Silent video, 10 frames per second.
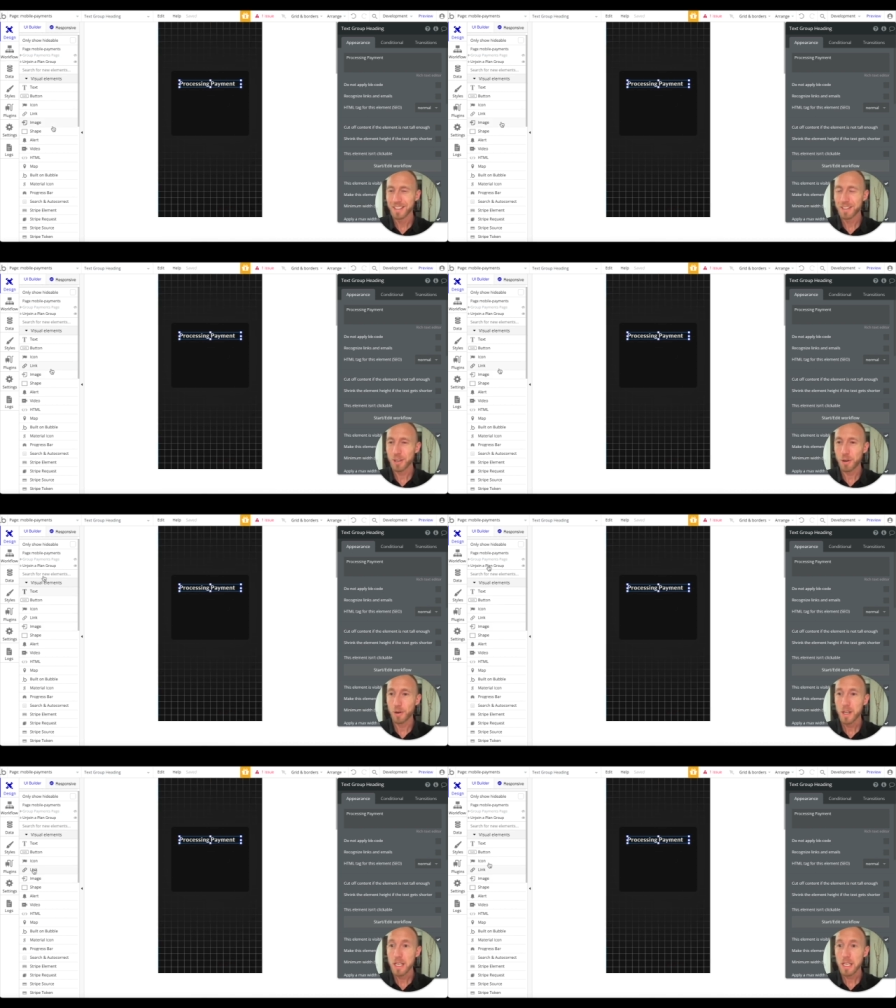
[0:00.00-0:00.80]
so
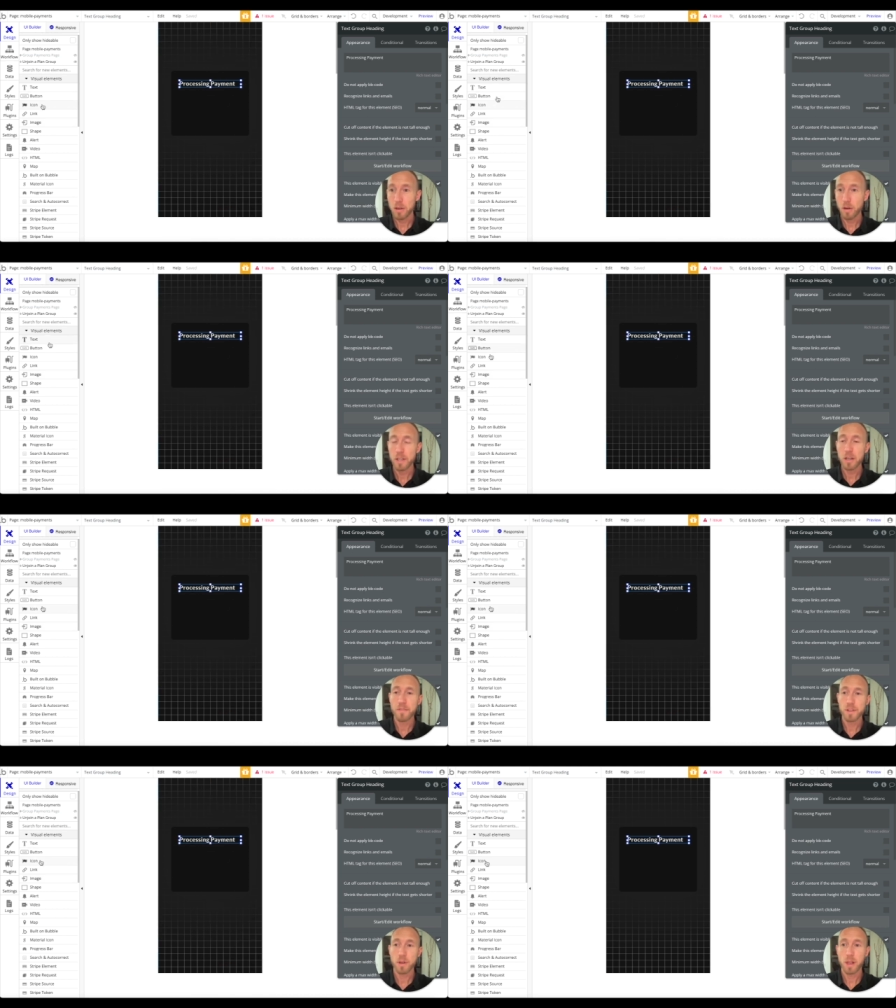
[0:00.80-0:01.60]
he, over here on
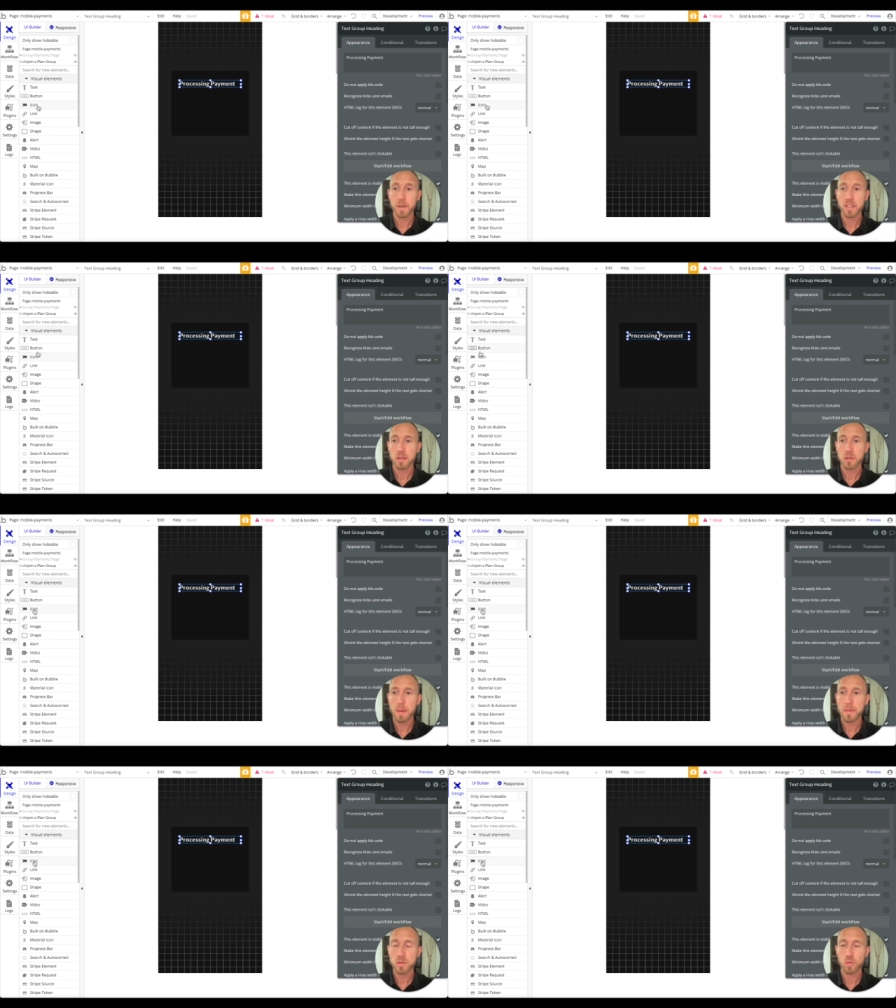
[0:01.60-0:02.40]
visual elements,
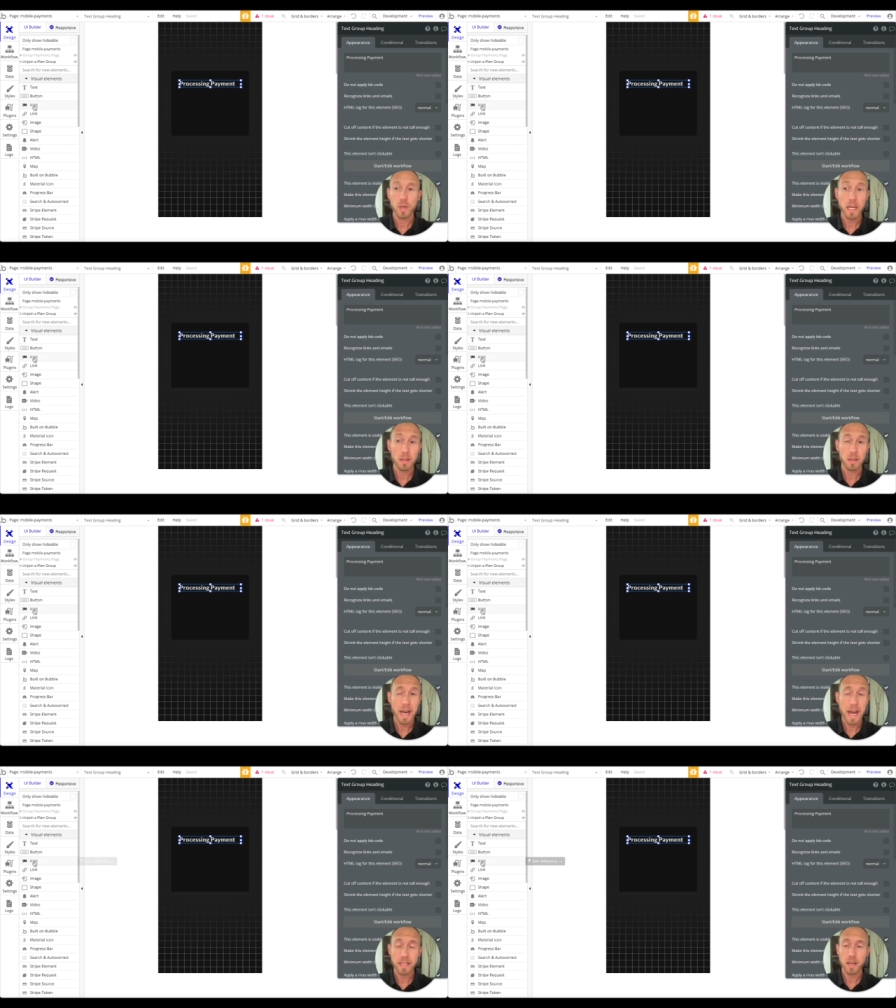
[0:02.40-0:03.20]
grab this regular
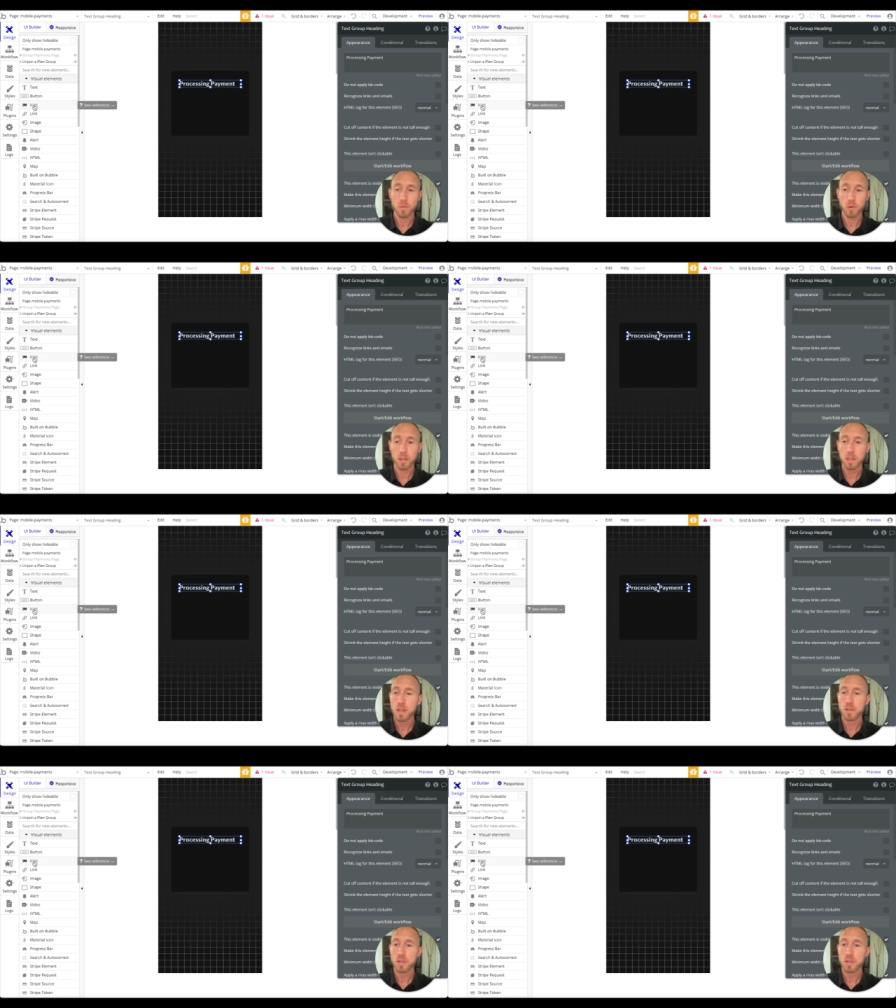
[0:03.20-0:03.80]
icon one.